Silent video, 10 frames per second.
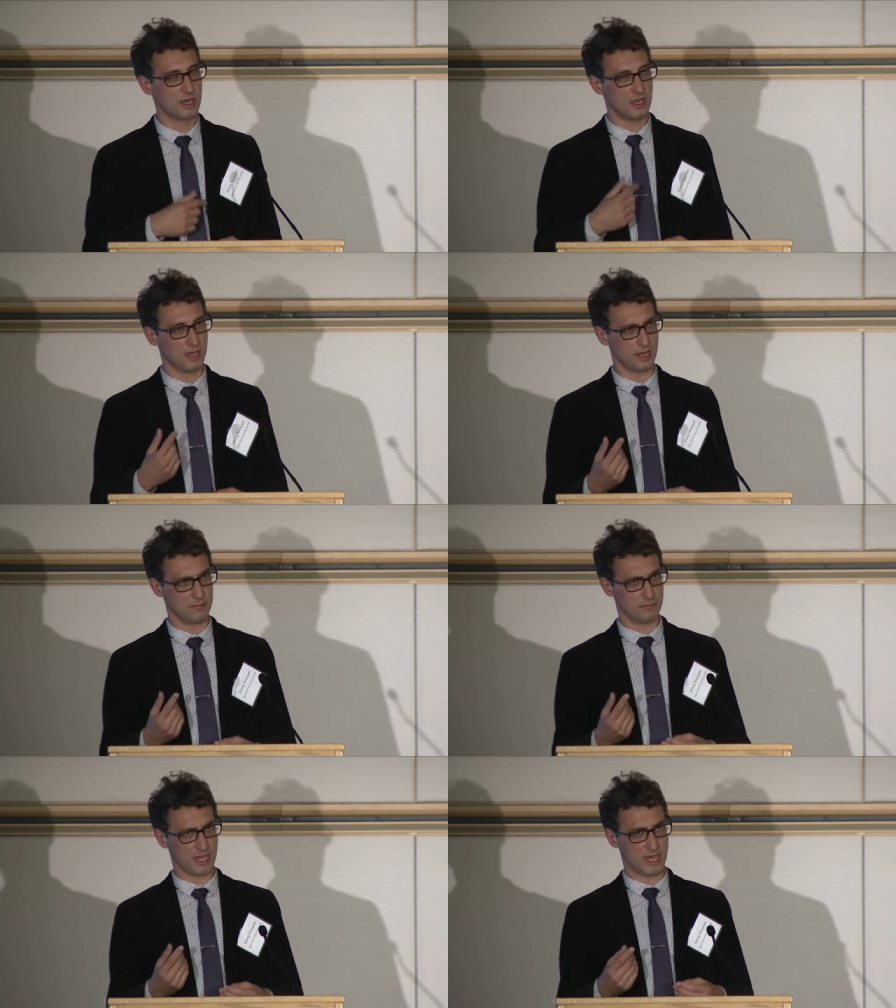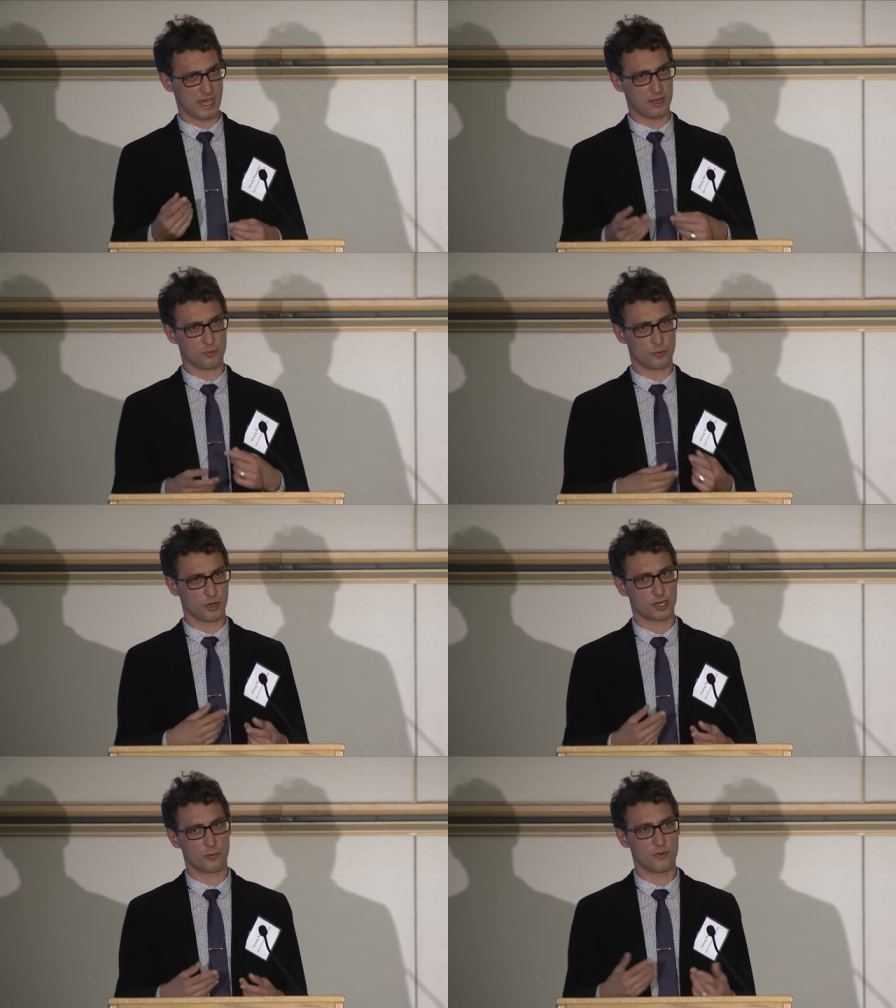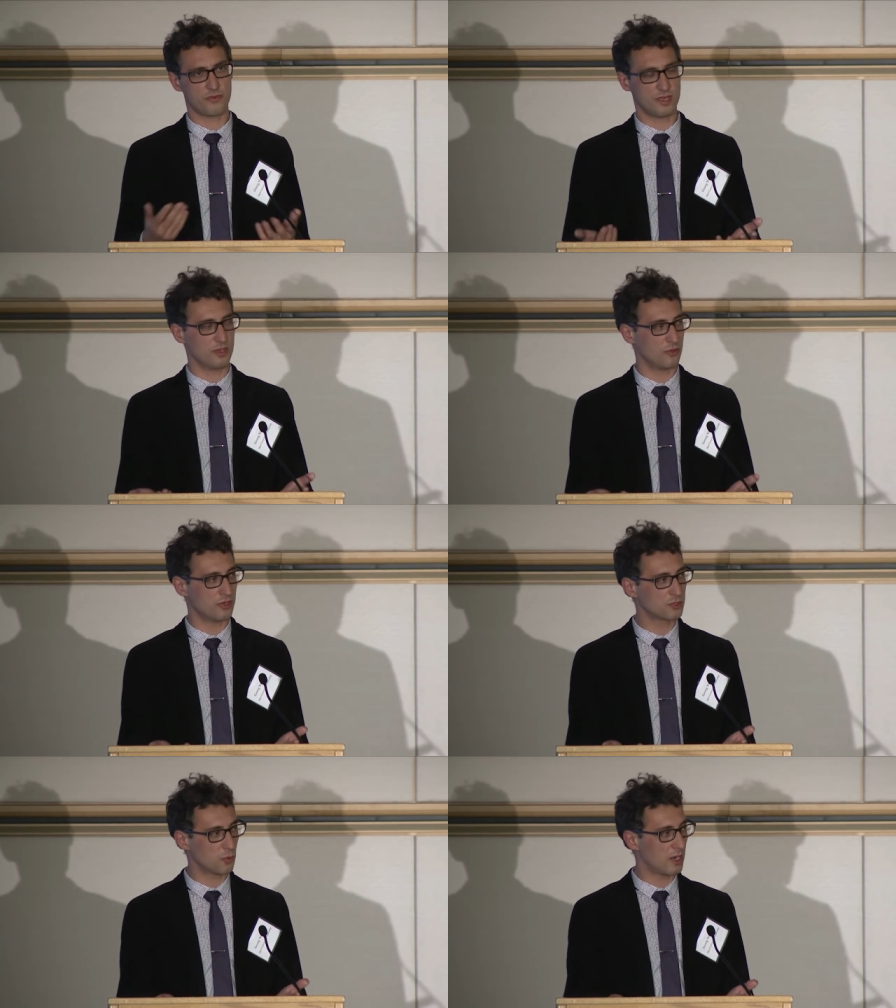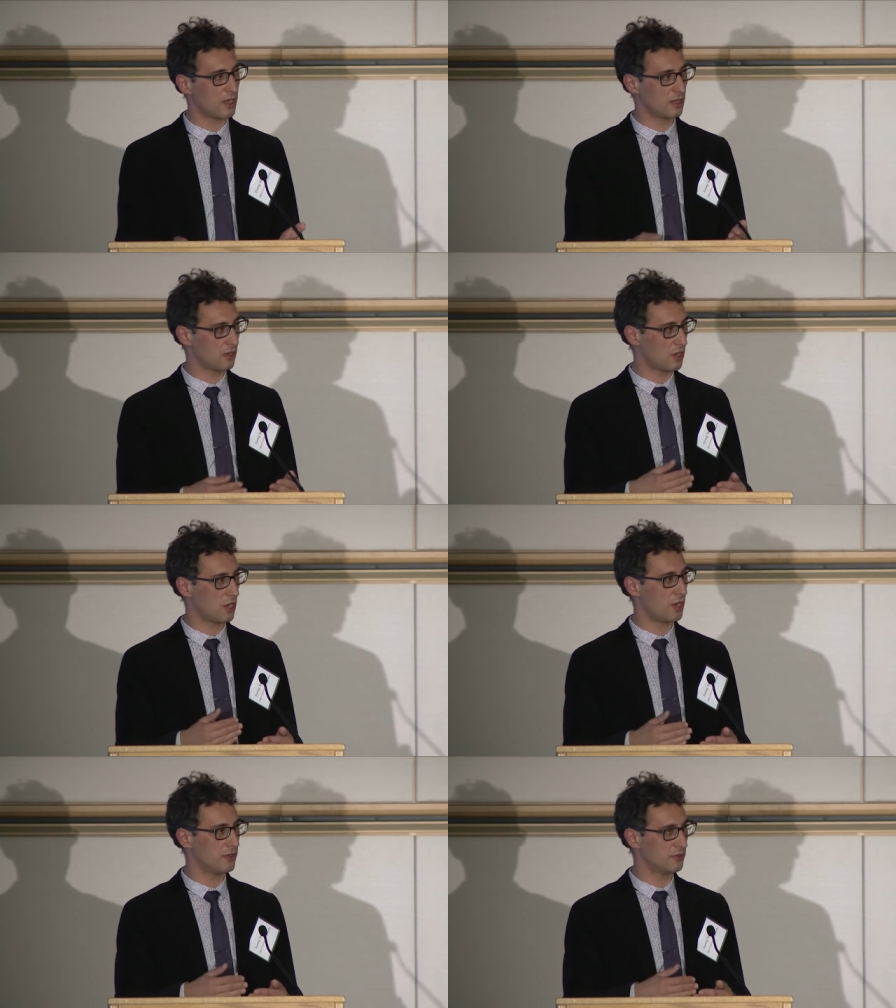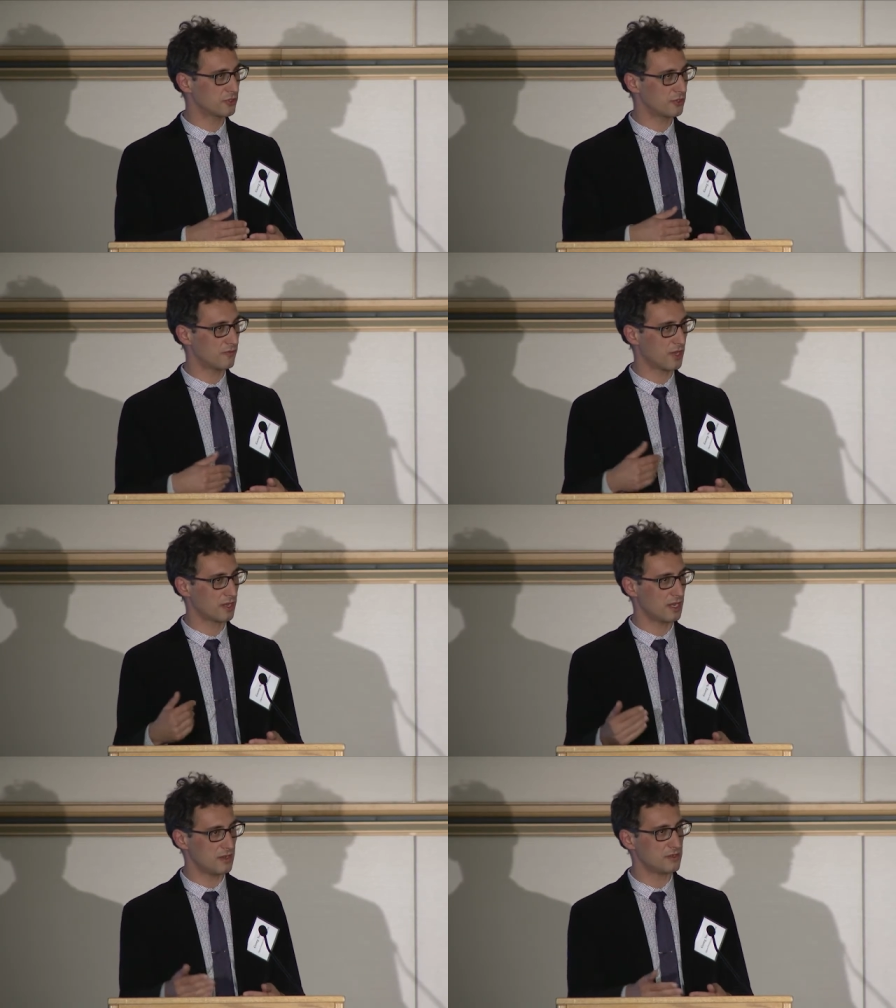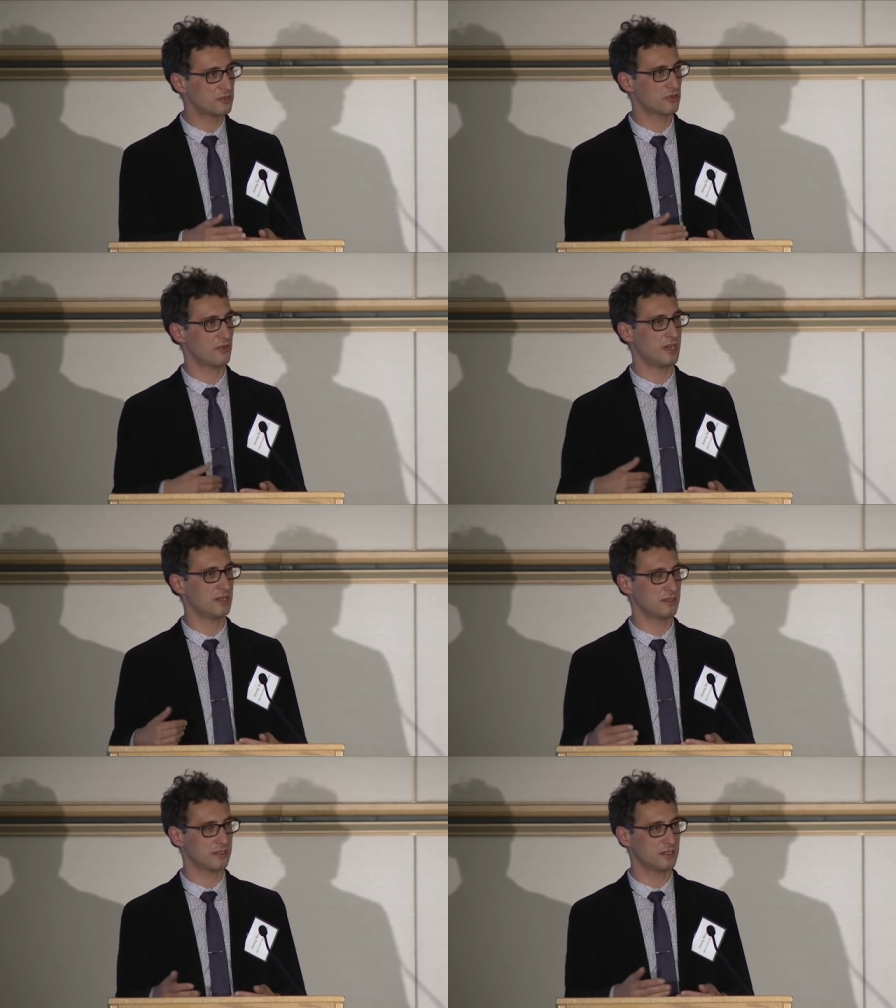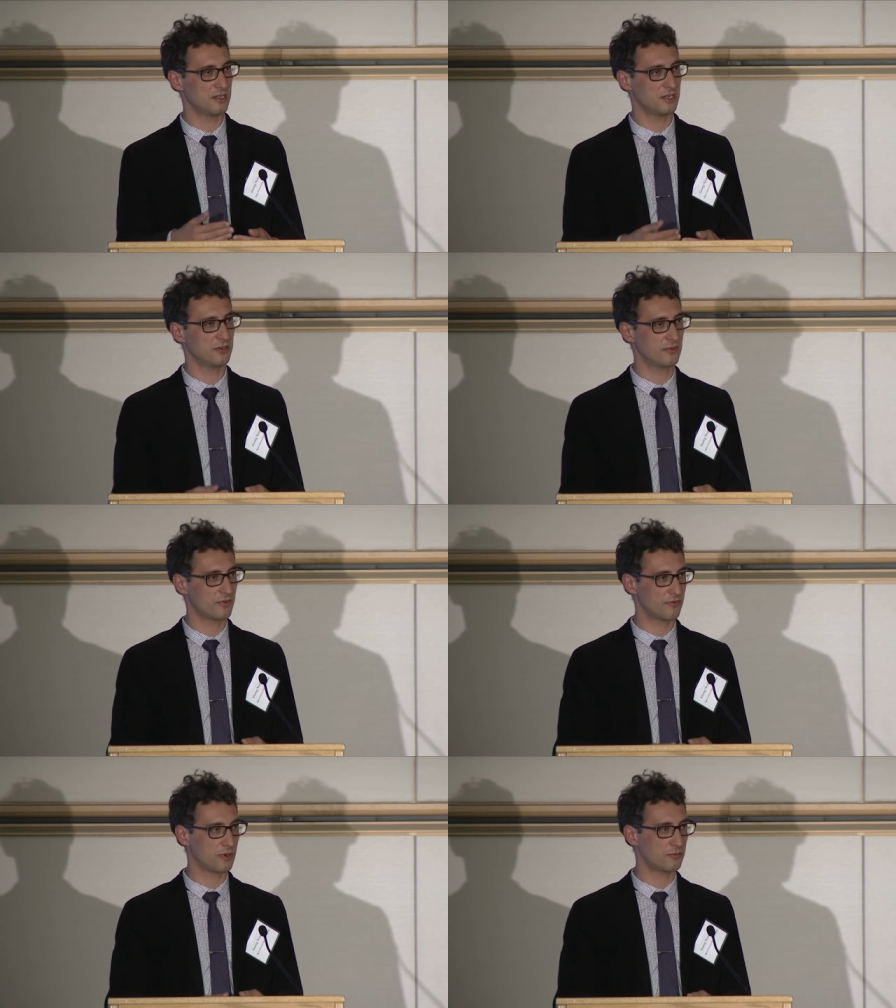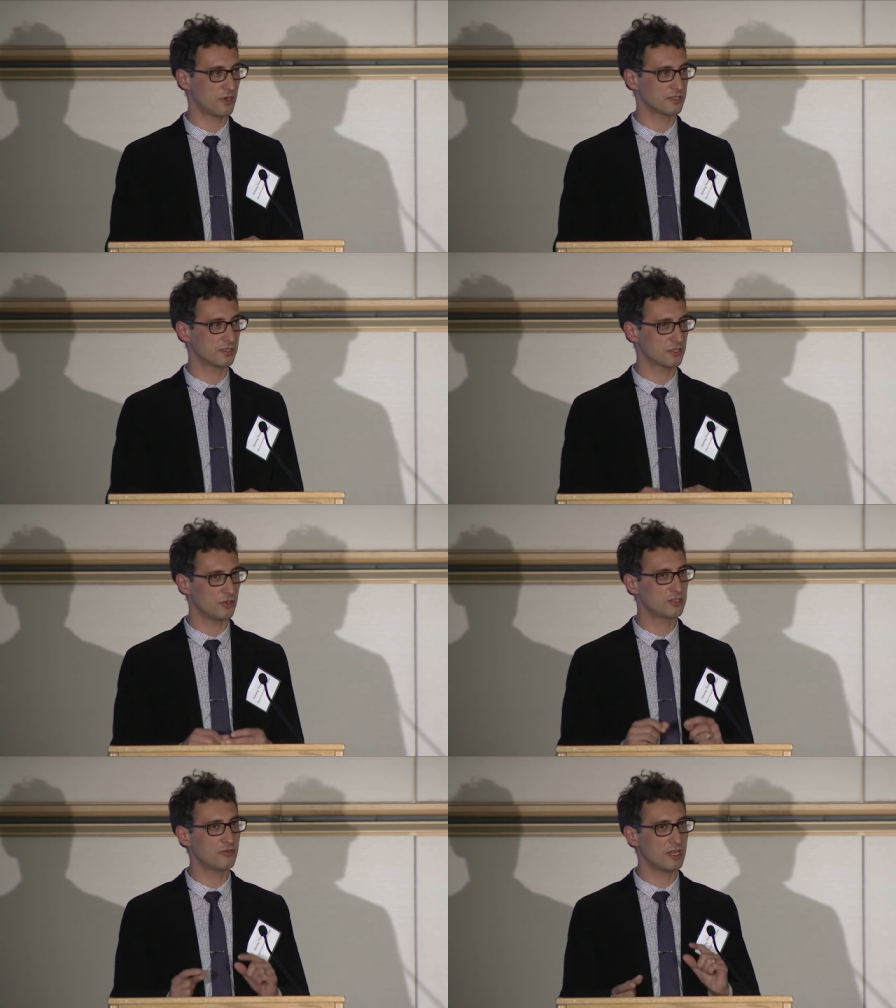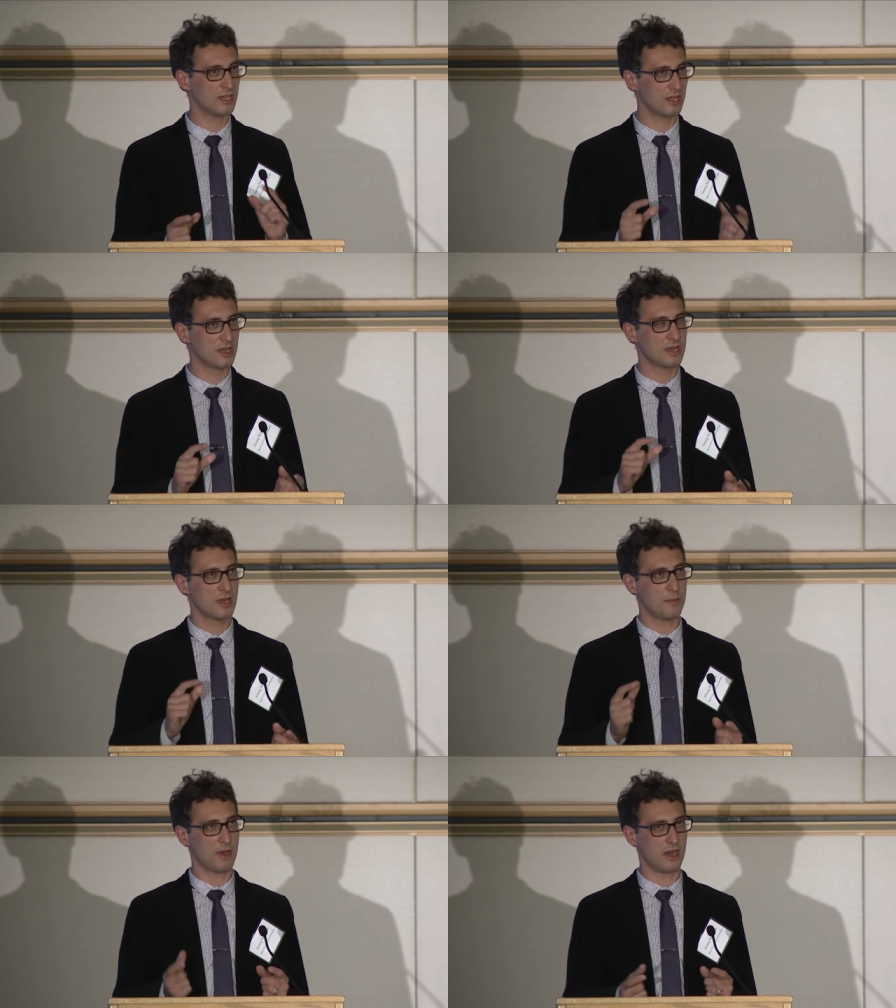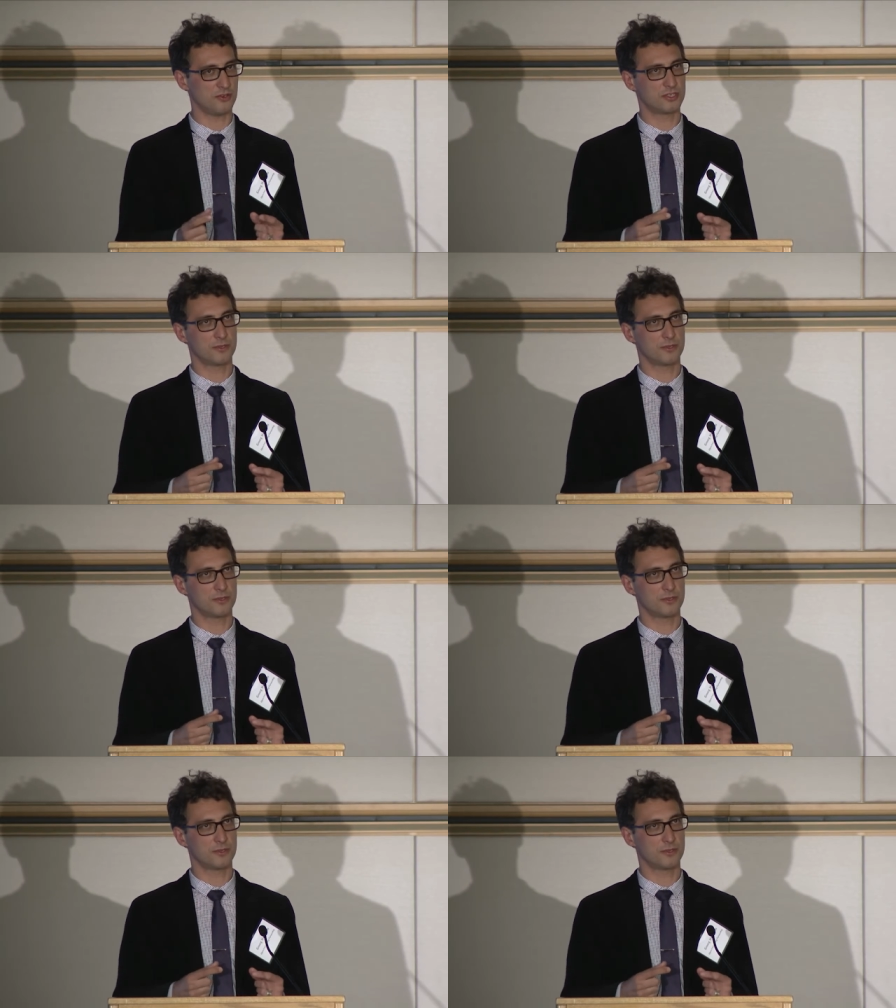And we're working with the EU as well on sort of like integrating this in the reform process. So it's really about